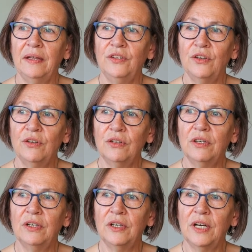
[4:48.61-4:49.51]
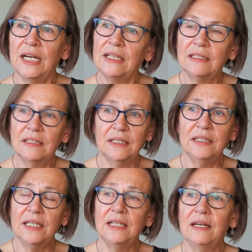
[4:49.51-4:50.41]
But this became a bit of a
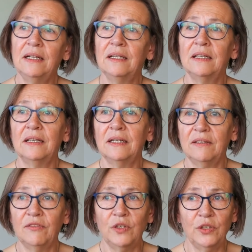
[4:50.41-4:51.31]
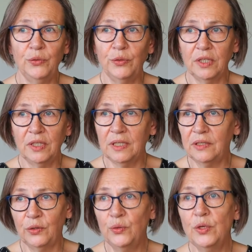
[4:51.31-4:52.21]
problem 25 years ago
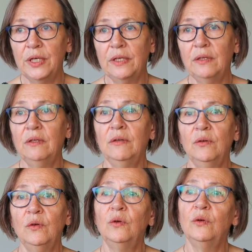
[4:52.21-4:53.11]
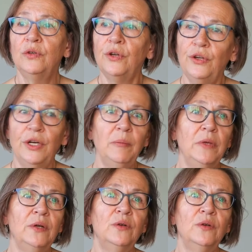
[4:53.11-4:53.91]
when I had a herniated disc that was